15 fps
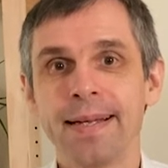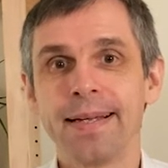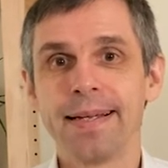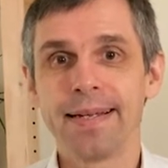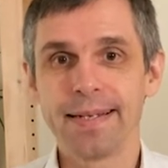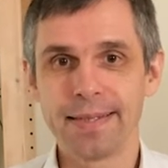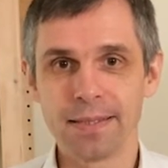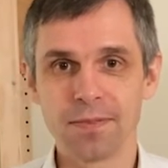
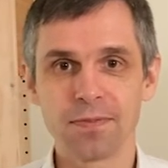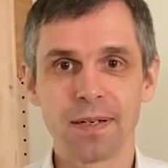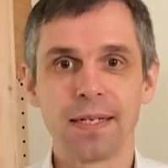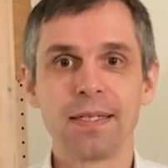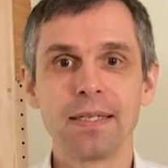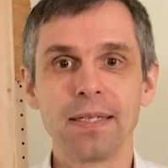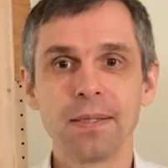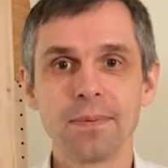And
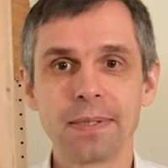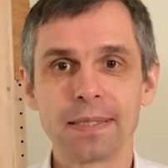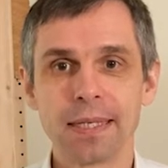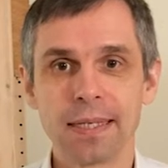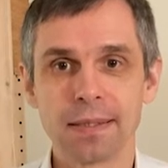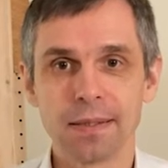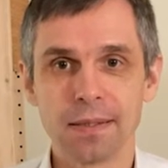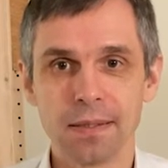finally, we
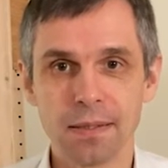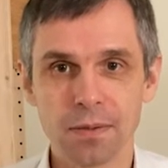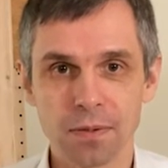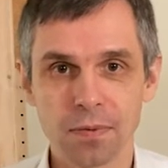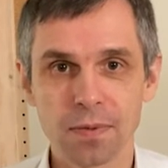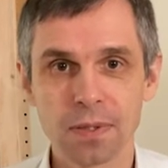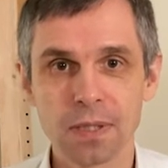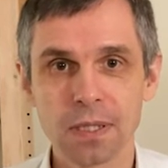take the
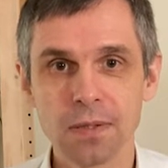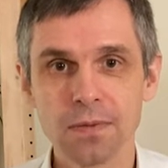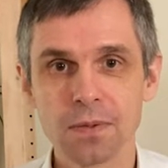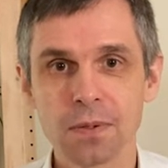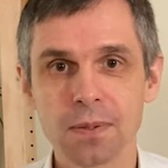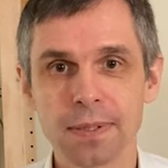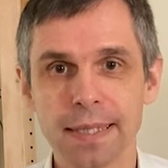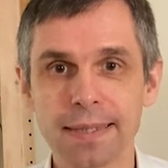derivative
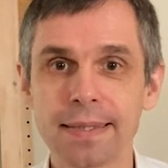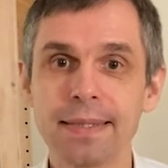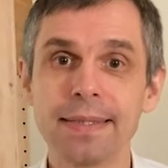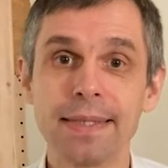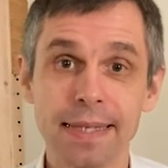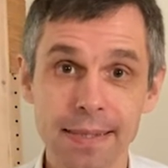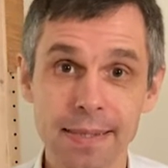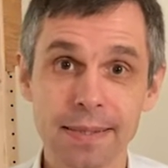to get the
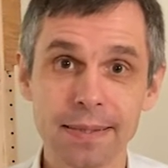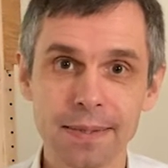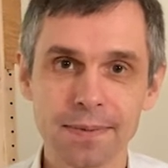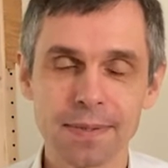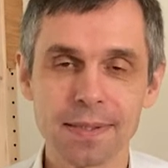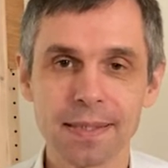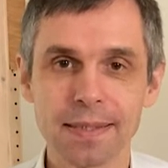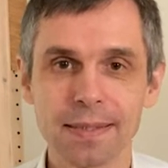density of
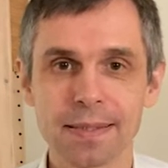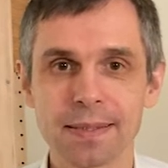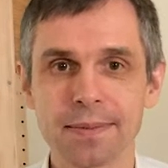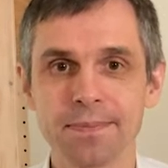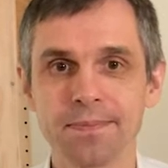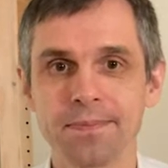states.